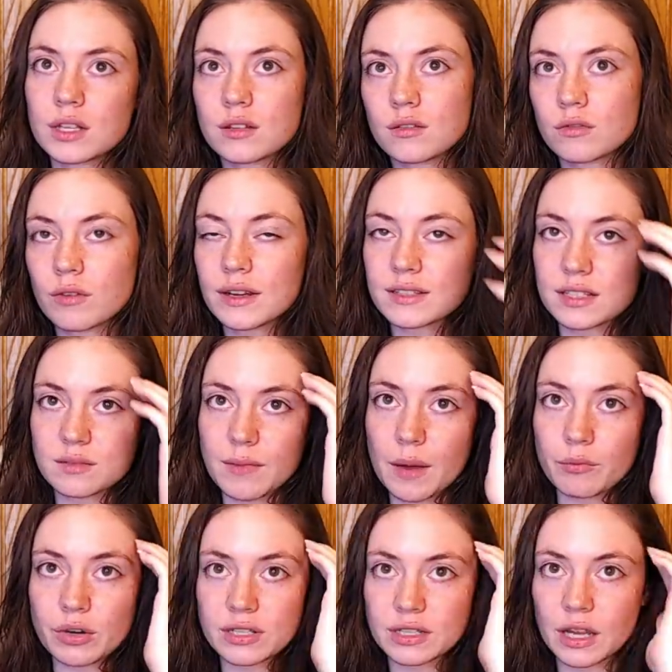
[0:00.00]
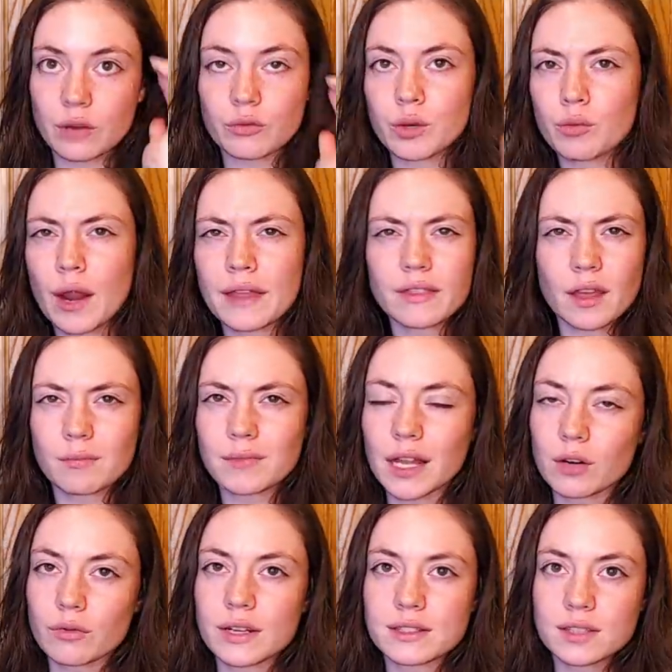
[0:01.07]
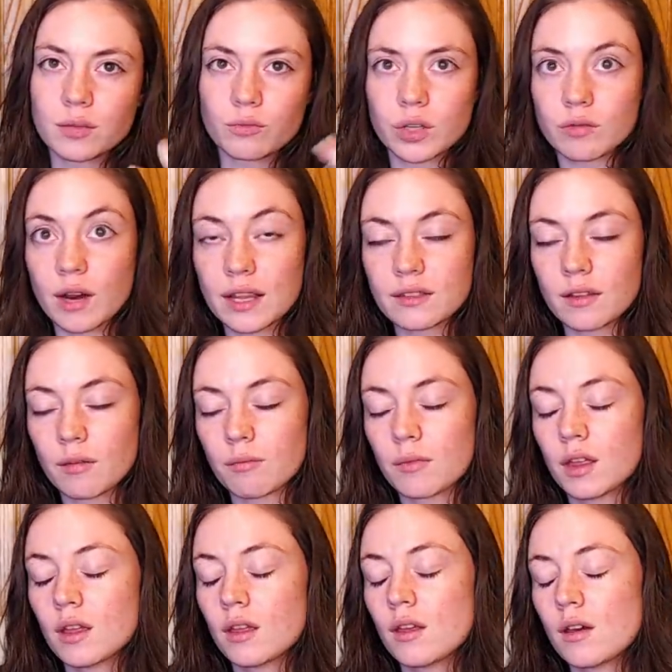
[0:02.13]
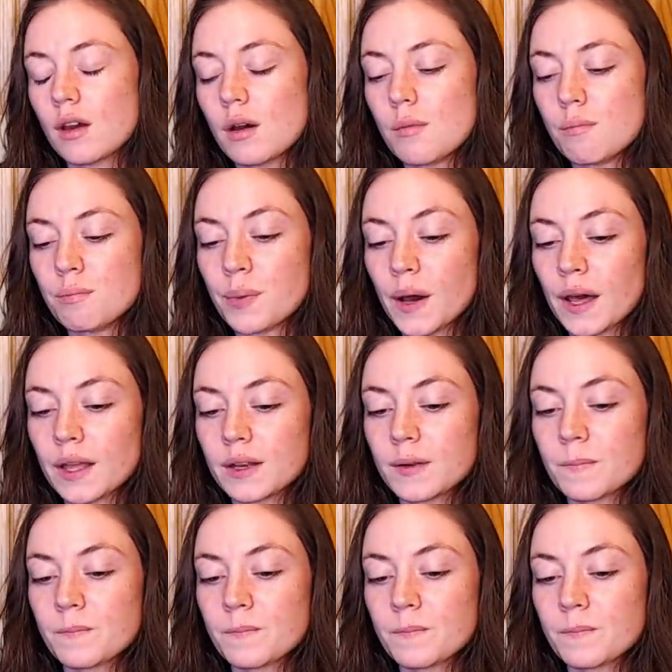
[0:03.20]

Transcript: erase his memories again, rewrite them. Not erase them, rewrite them. But...